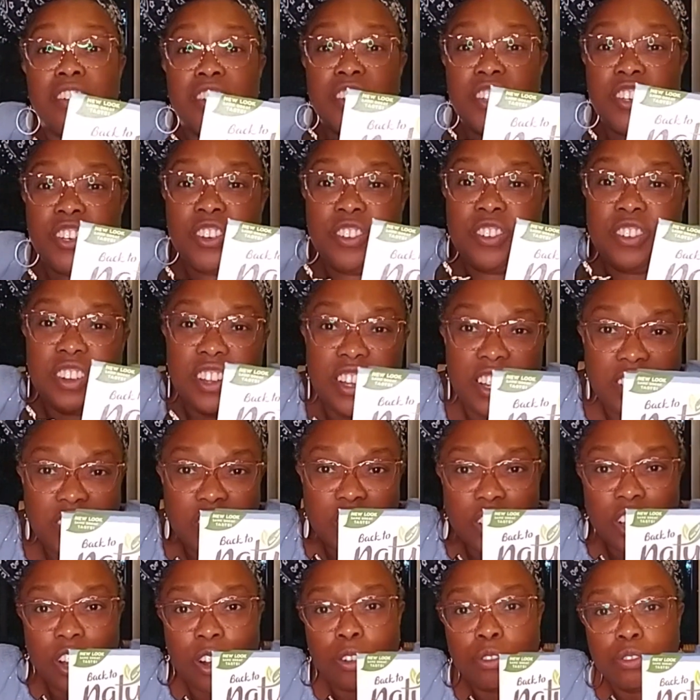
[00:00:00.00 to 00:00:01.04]
you need
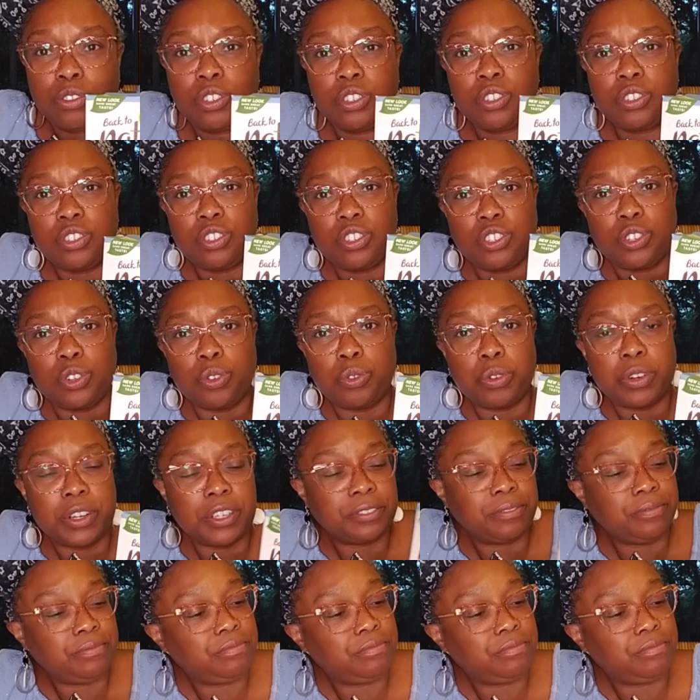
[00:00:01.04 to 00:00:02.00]
to go to the store